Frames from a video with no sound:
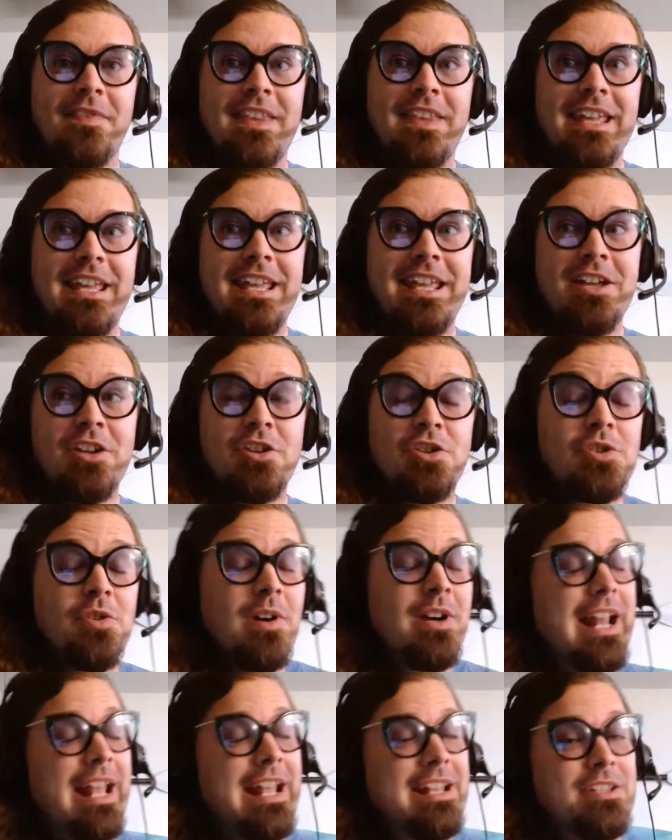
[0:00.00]
The
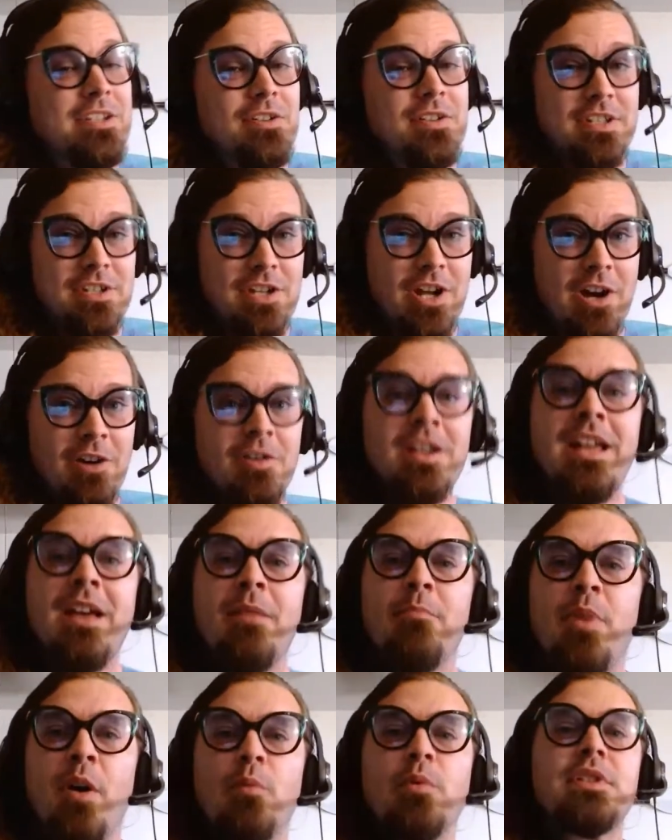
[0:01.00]
short answer is no,
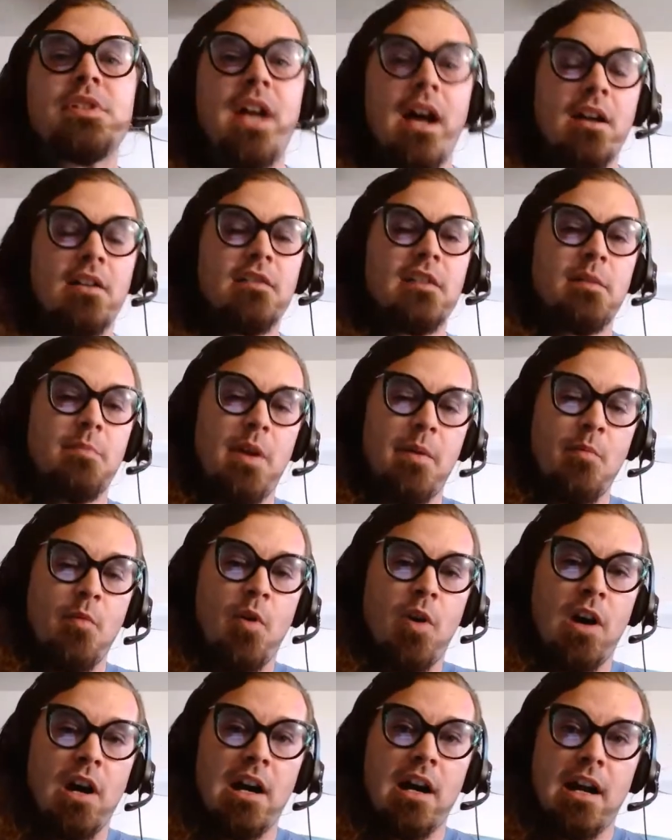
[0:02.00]
but we'll talk a little bit
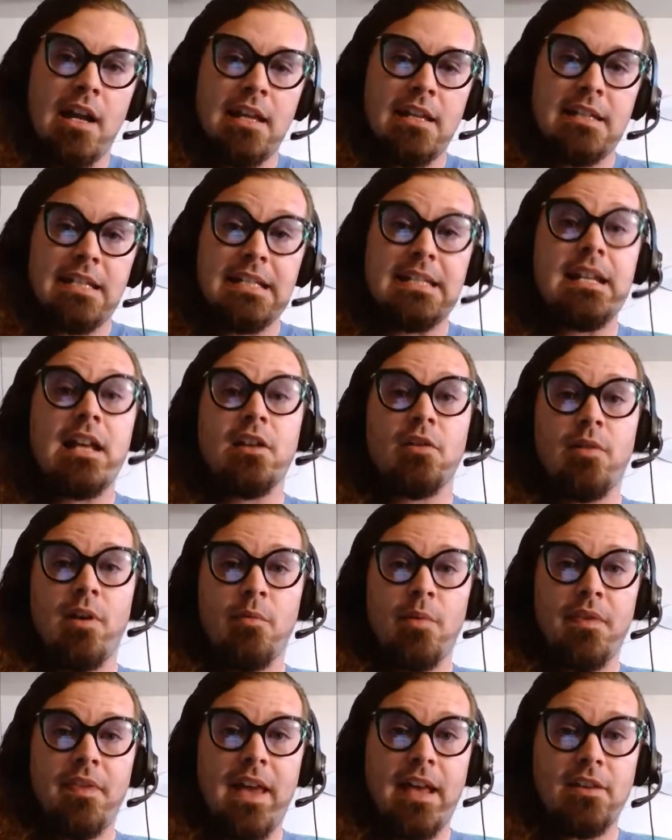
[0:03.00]
more in detail
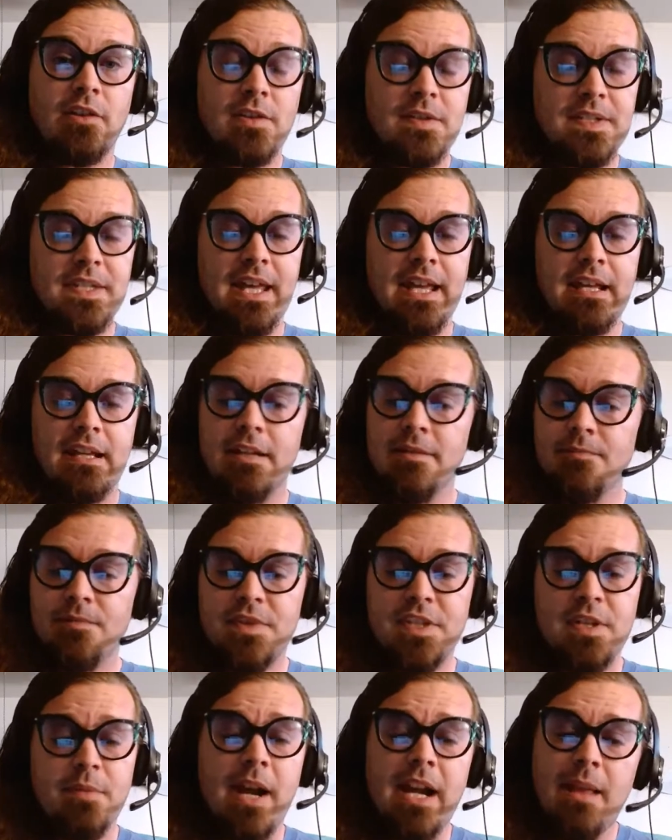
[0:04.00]
around what that looks like.
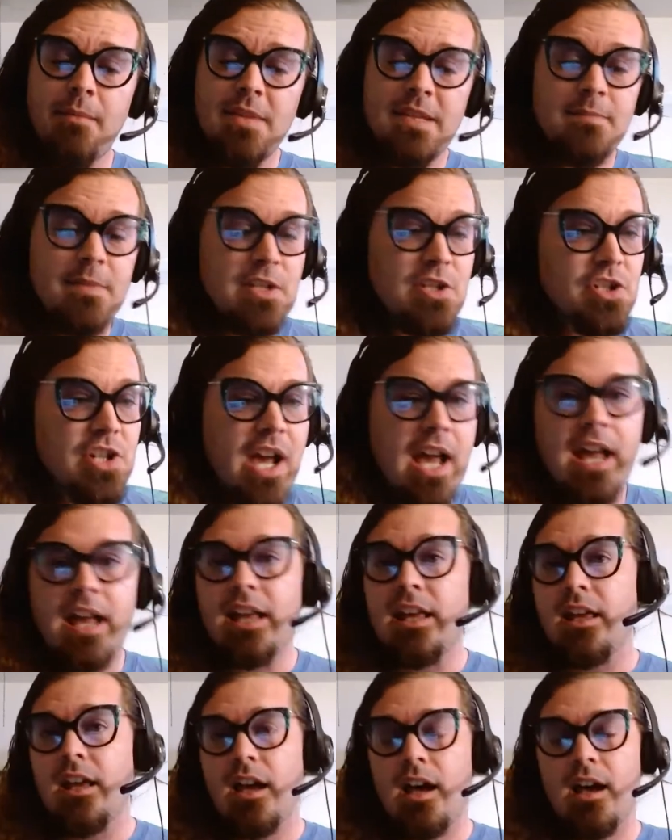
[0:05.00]
So my name is Miss
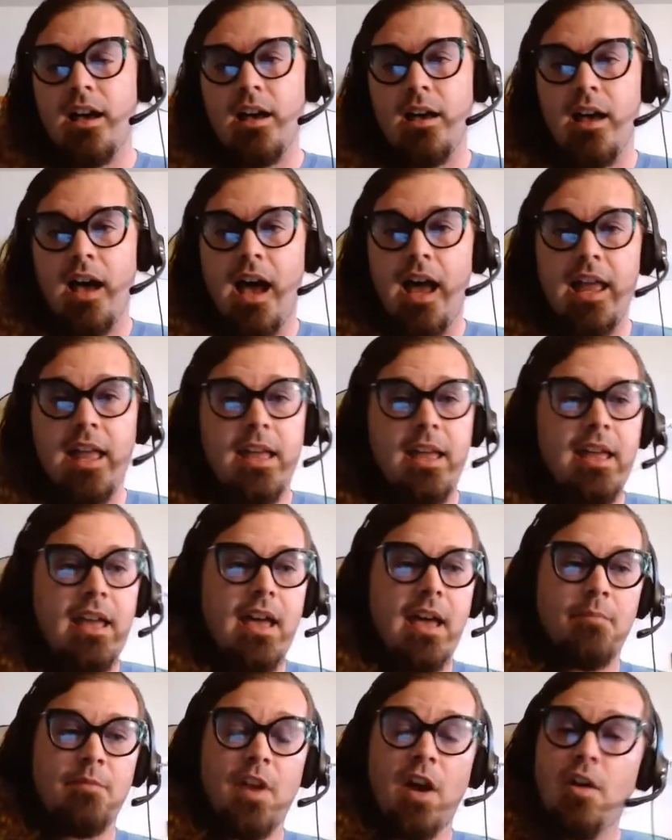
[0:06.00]
Jai. I
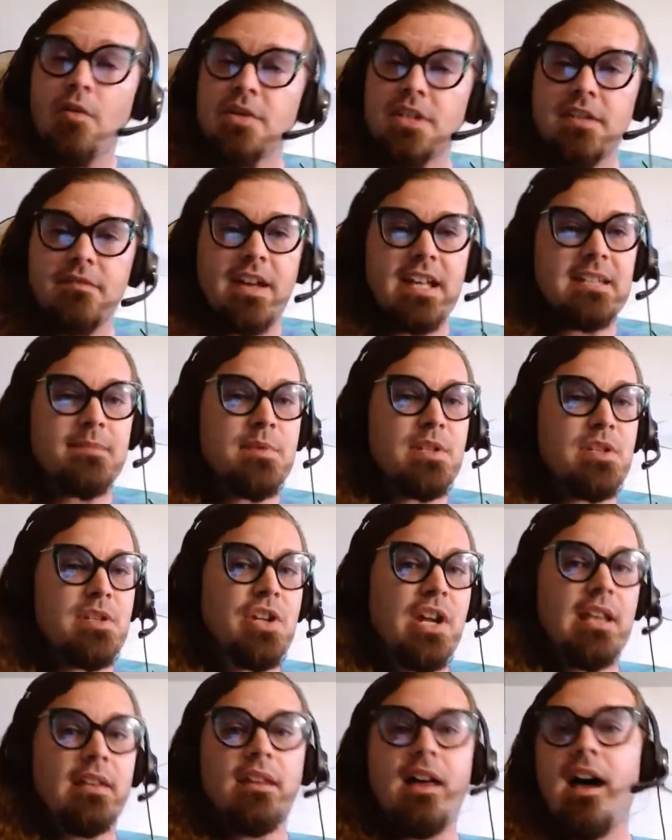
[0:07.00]
am the host of Ask Miss
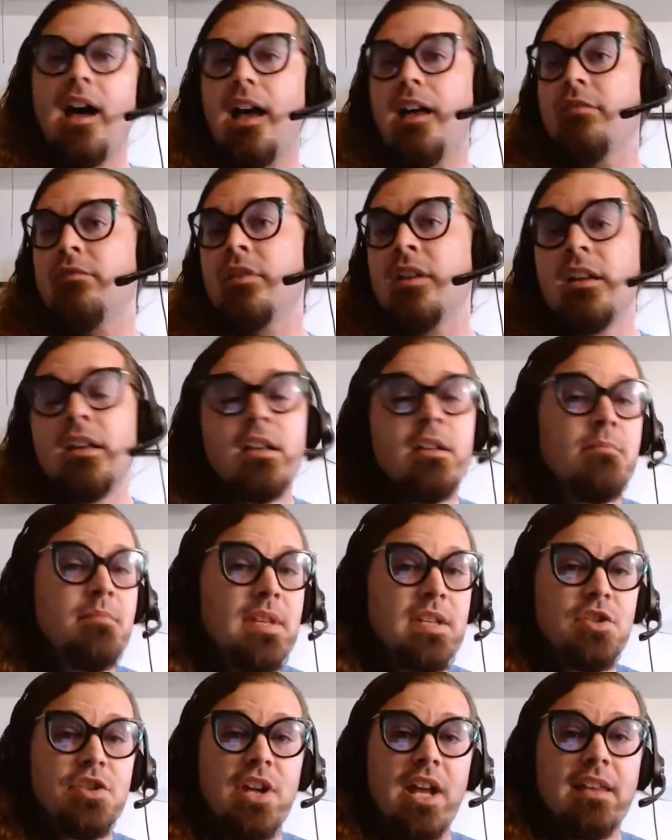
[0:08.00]
Jai Live.
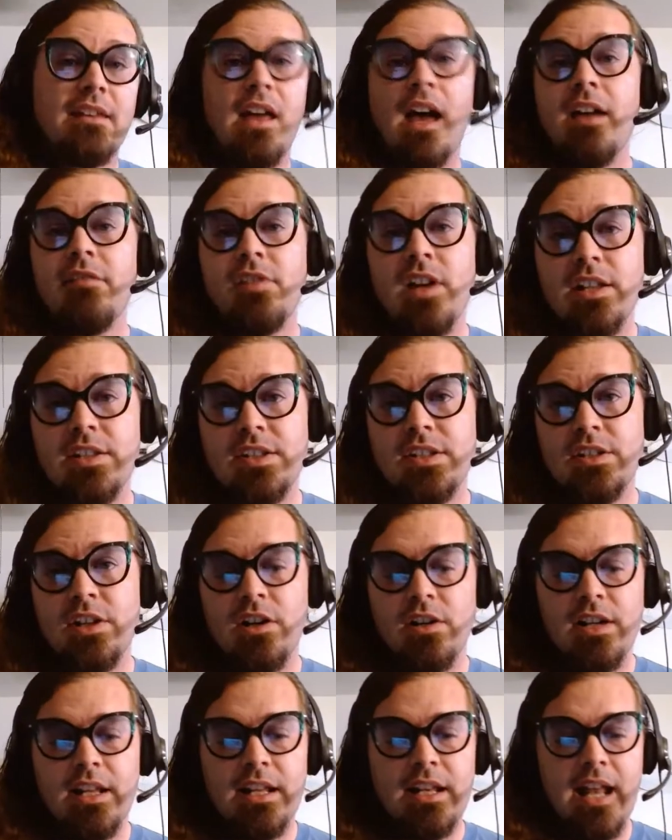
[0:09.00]
Miss Jai Live got
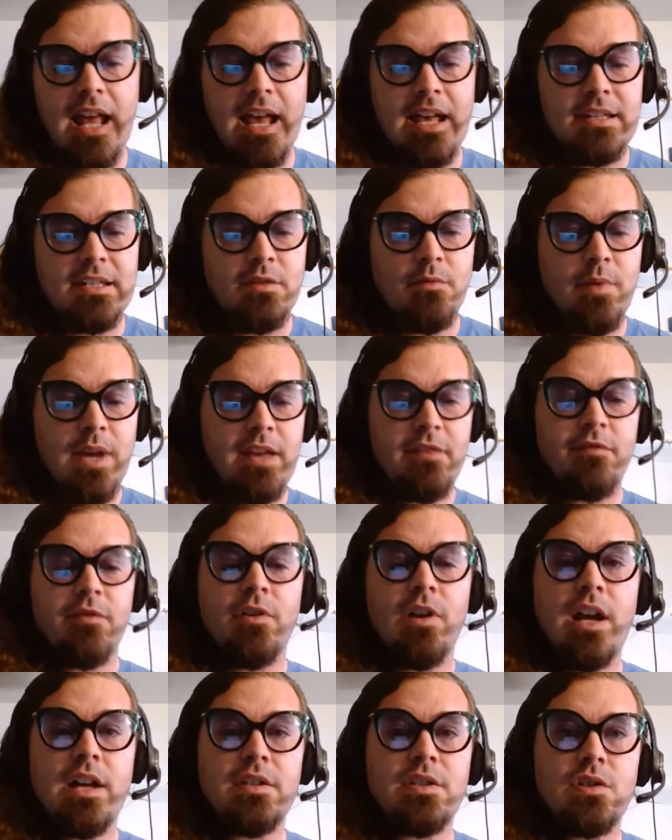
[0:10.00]
started as a way
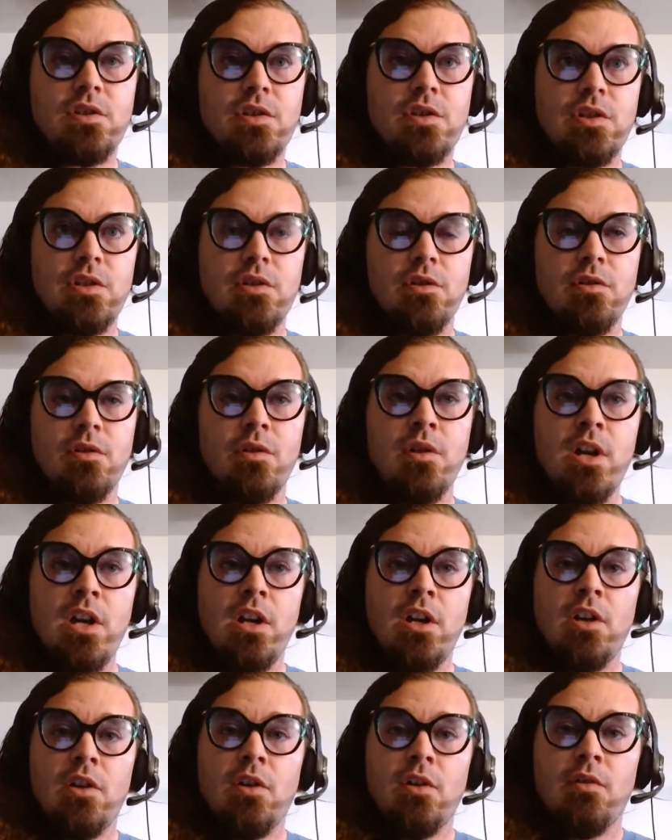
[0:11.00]
for us to,
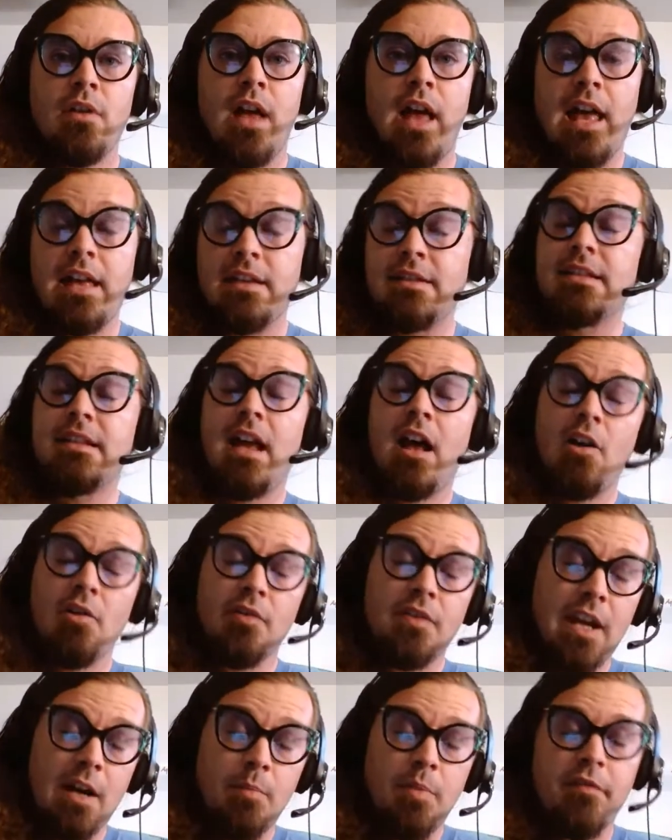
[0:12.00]
as
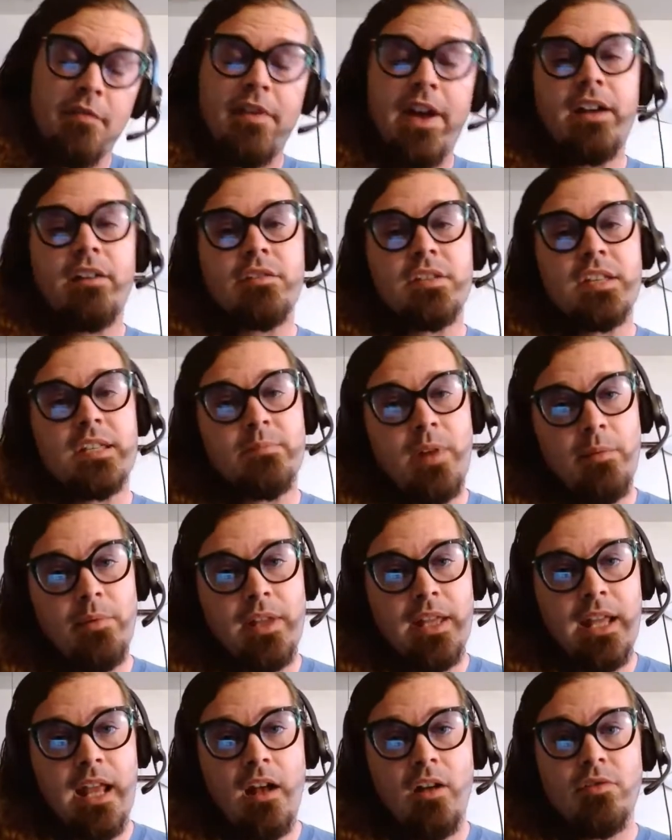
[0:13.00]
healthcare providers, as
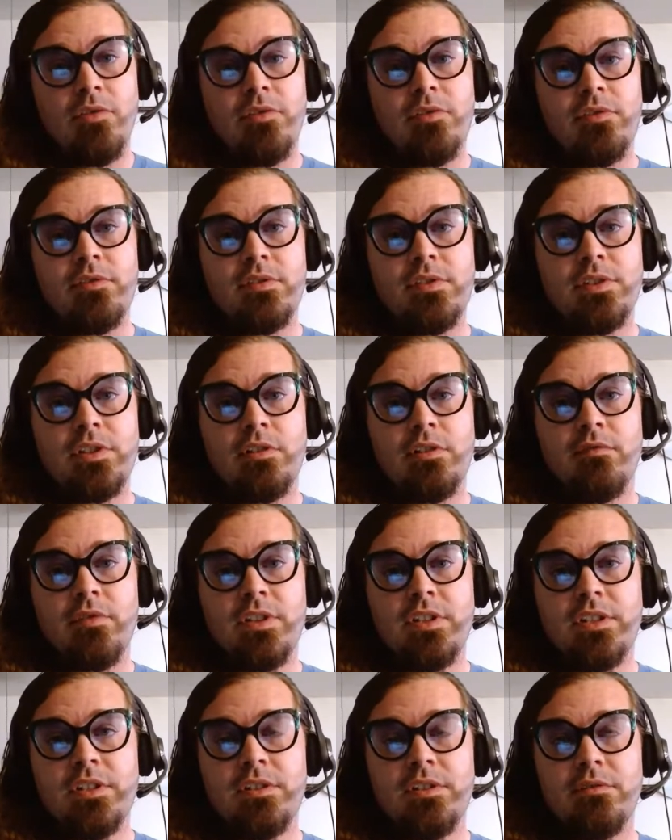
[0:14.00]
public health
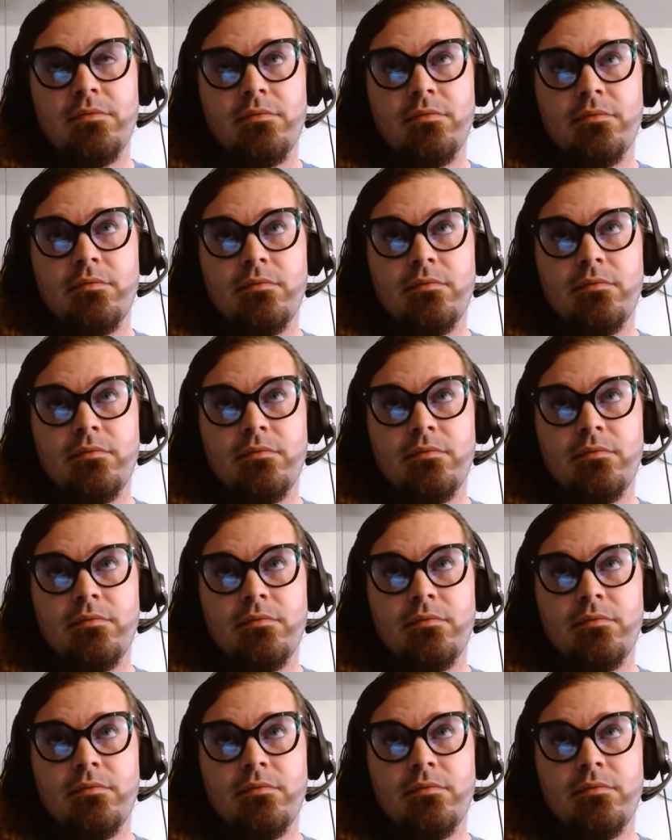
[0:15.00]
service